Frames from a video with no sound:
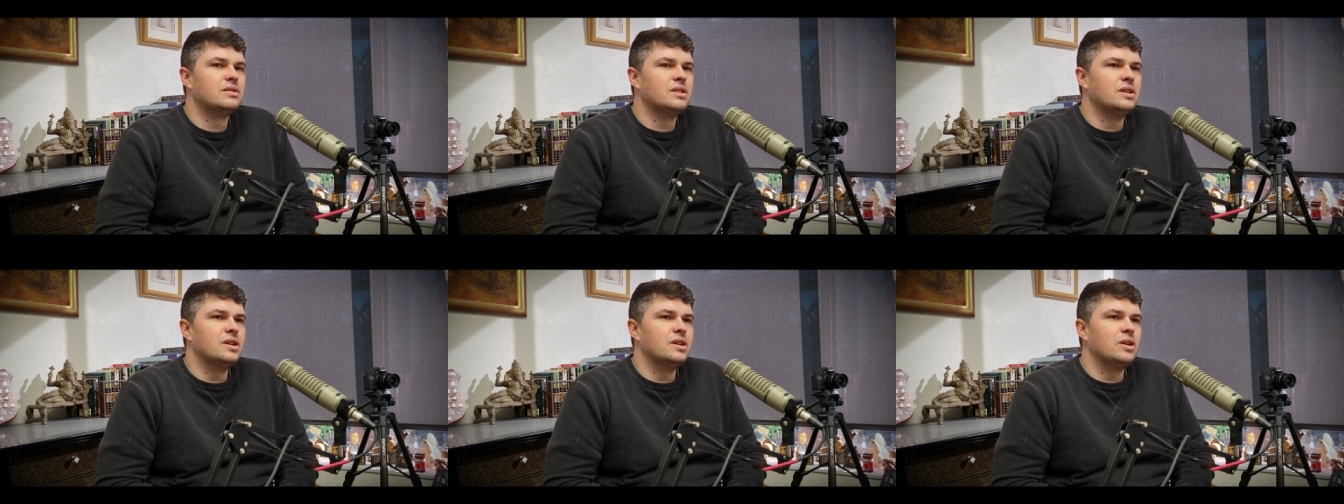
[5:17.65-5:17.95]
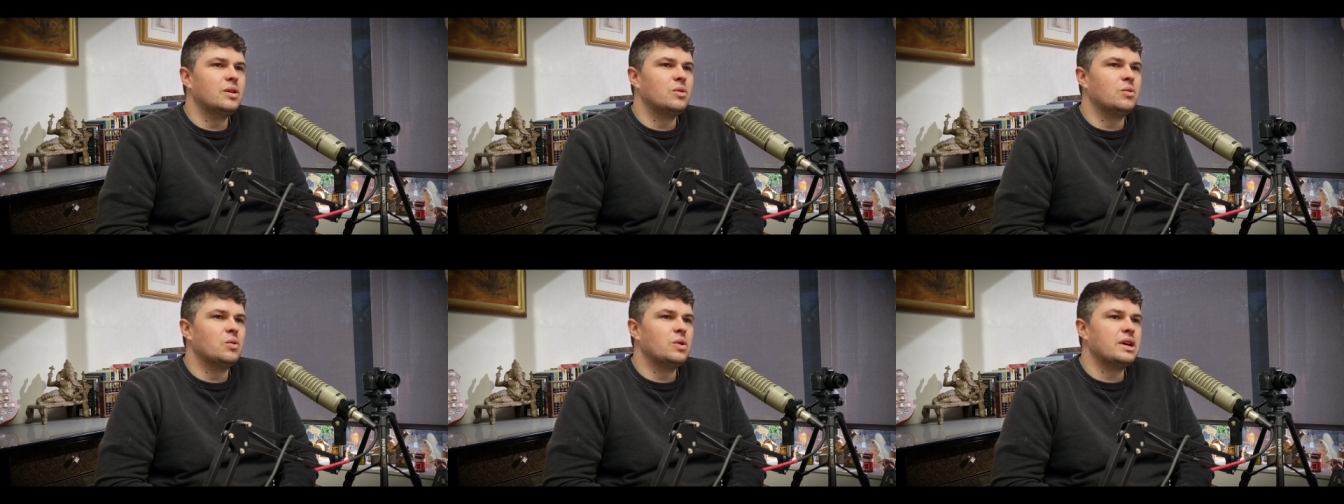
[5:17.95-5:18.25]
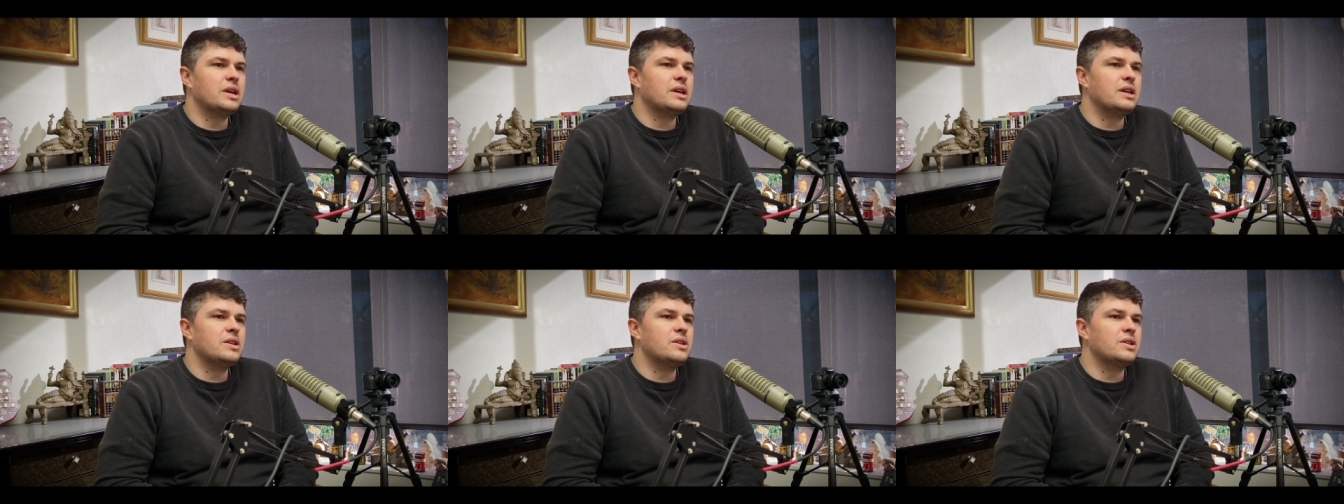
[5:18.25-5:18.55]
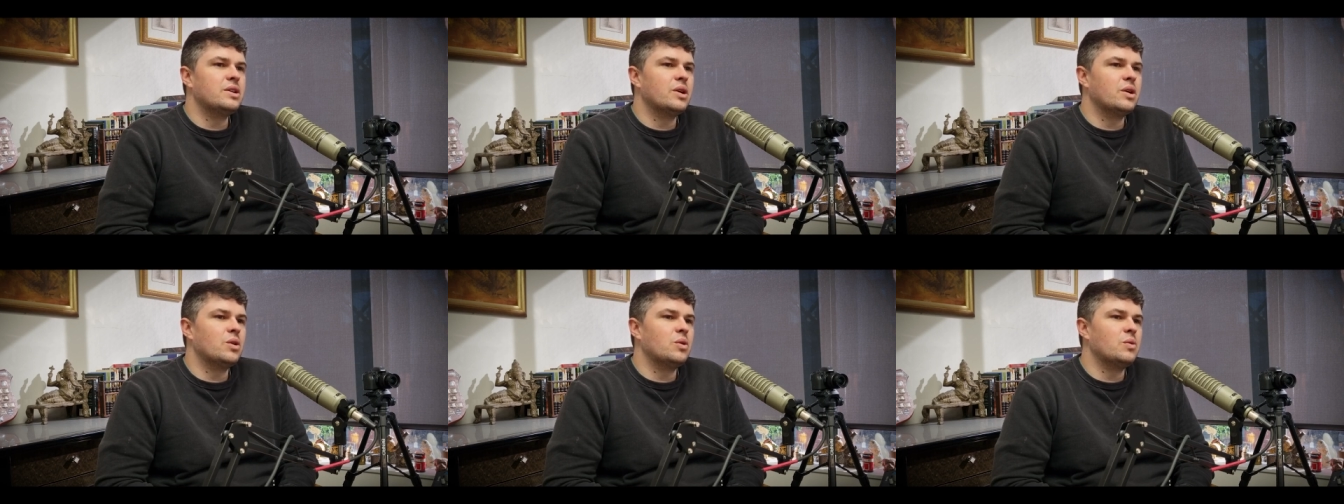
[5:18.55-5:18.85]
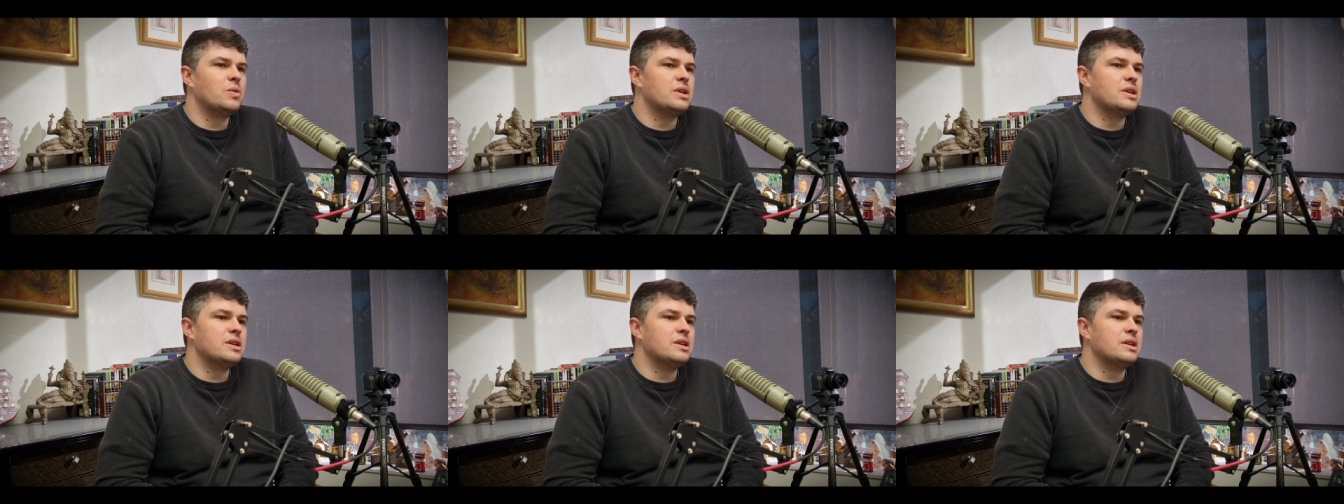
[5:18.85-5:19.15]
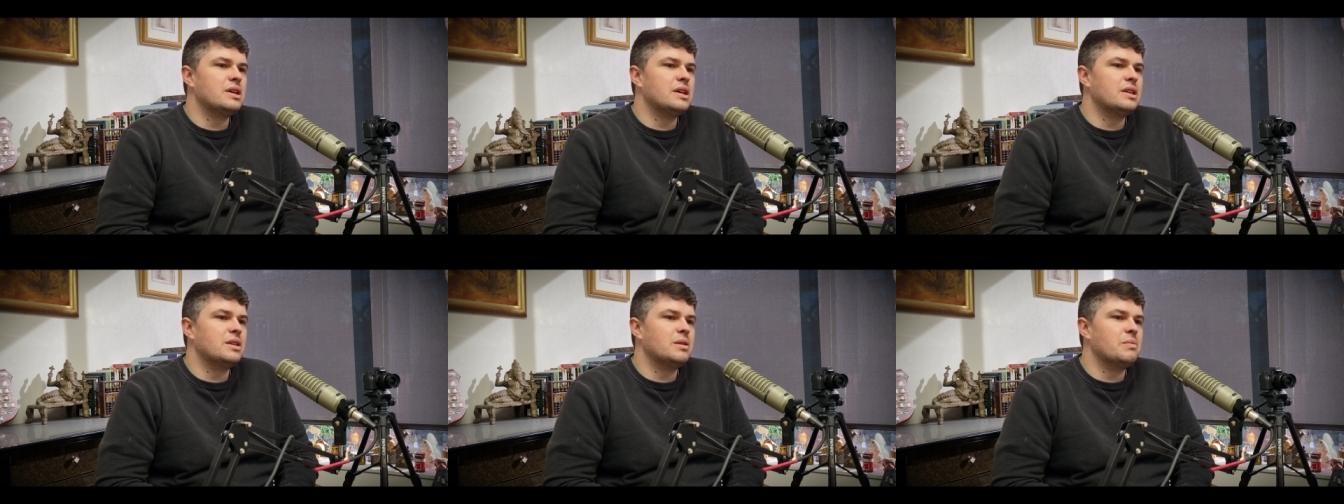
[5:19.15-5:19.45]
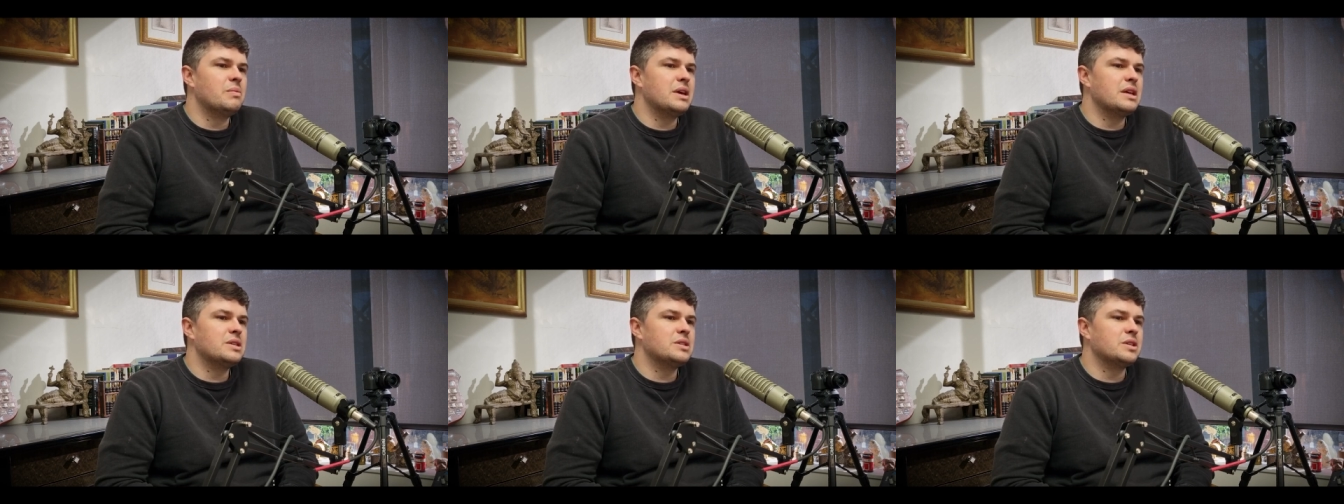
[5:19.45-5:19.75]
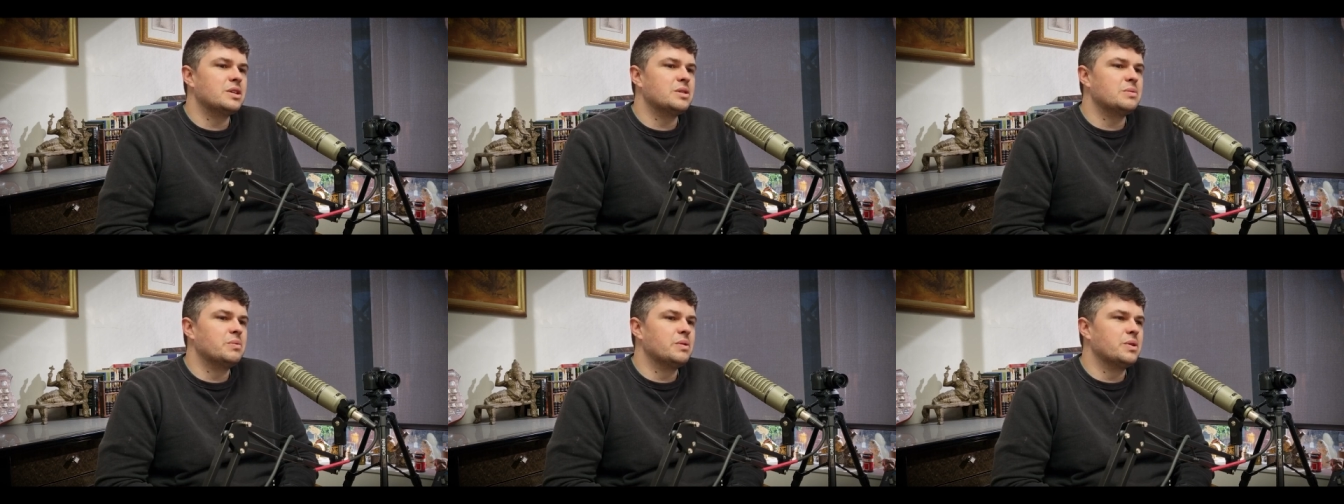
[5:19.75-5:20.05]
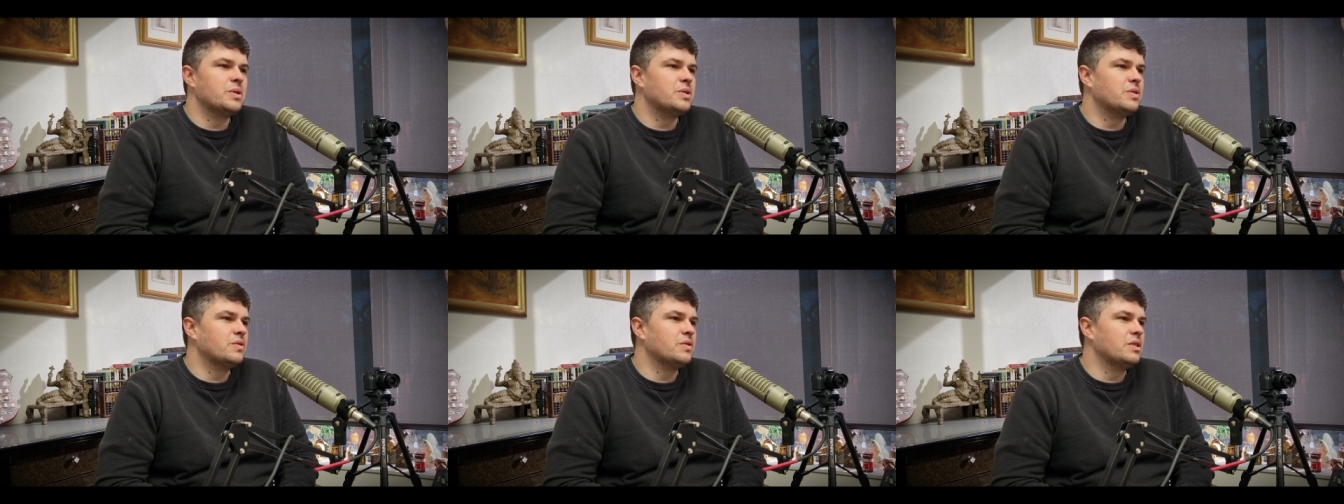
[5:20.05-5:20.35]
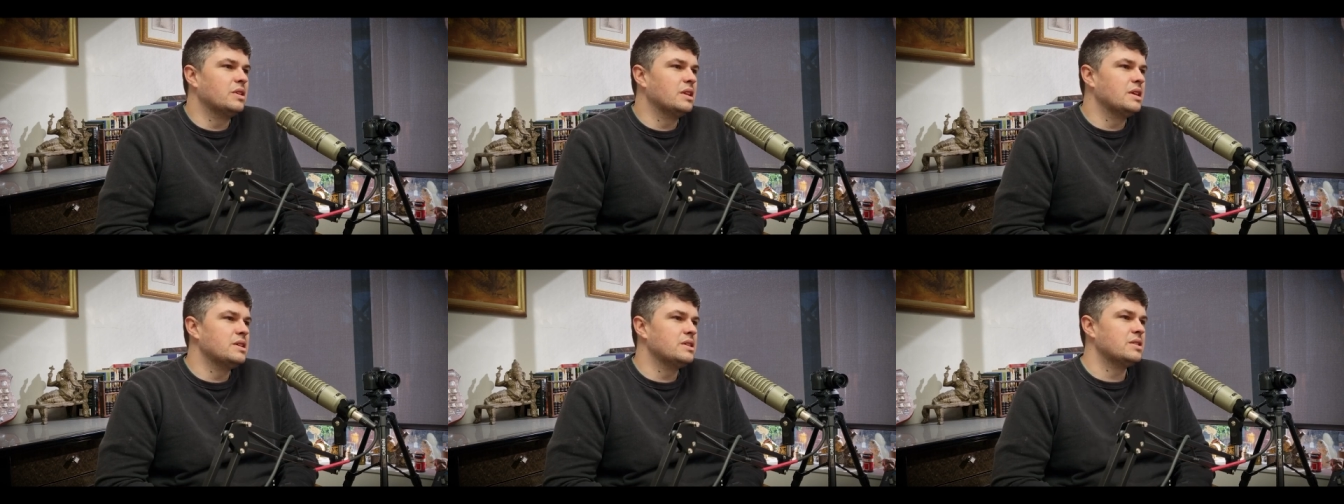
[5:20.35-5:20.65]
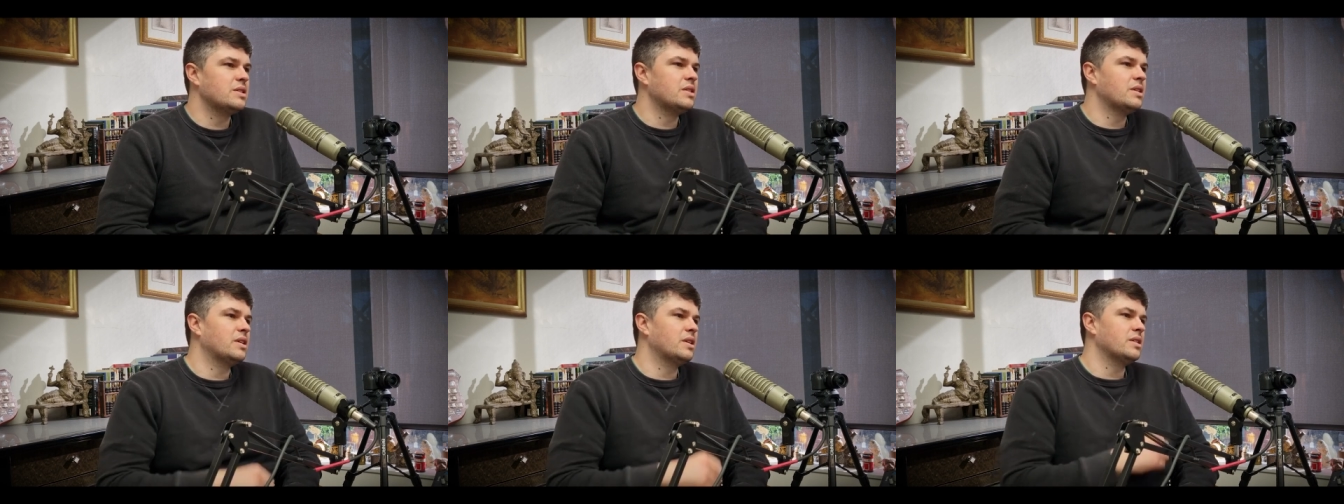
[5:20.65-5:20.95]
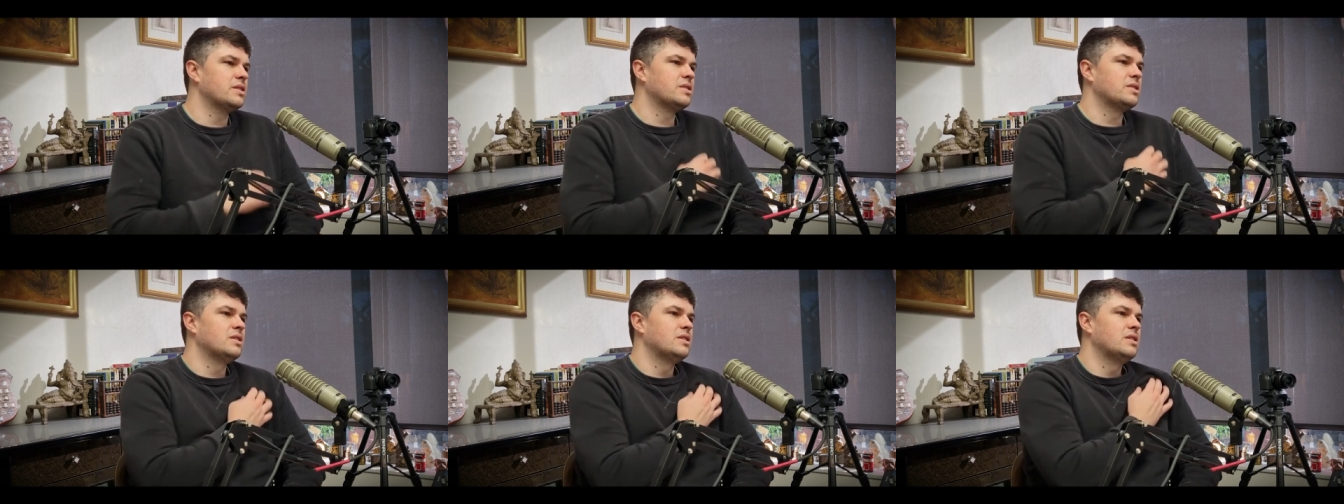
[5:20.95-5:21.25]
You know, where can you go where you can get the mass exposure for the least cost?